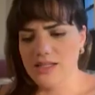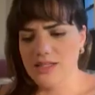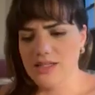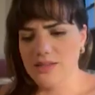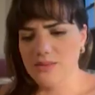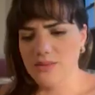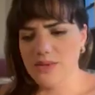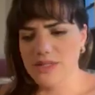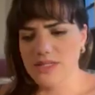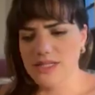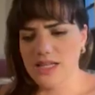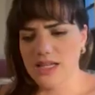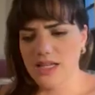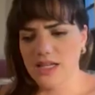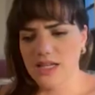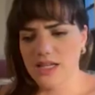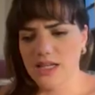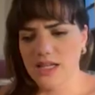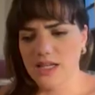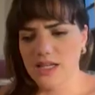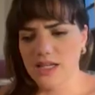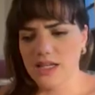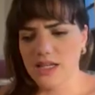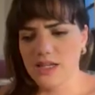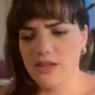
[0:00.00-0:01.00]
was. It's like
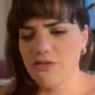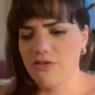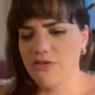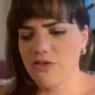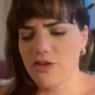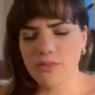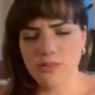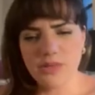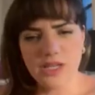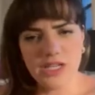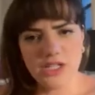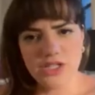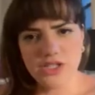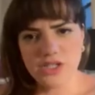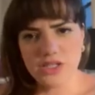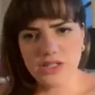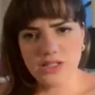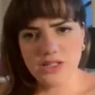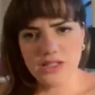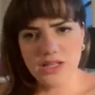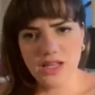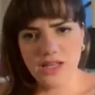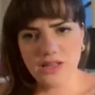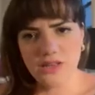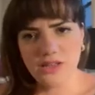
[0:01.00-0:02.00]
information
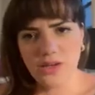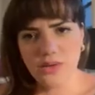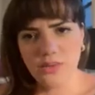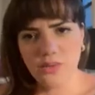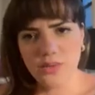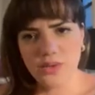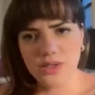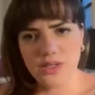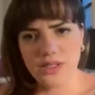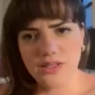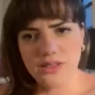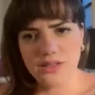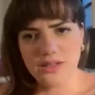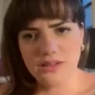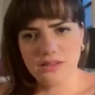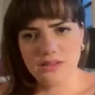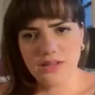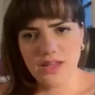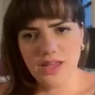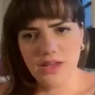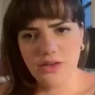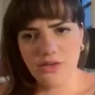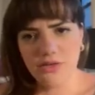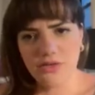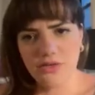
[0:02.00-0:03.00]
that no one
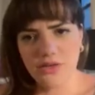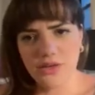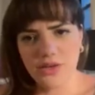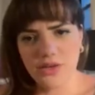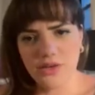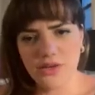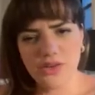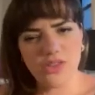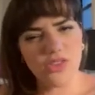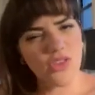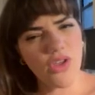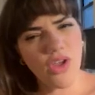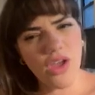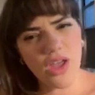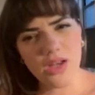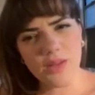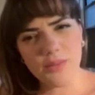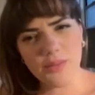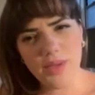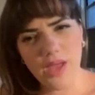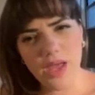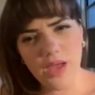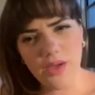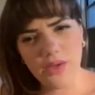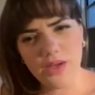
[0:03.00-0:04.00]
ever thought
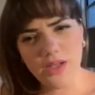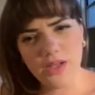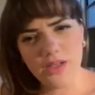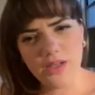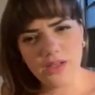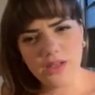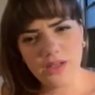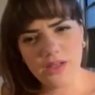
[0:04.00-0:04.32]
about it,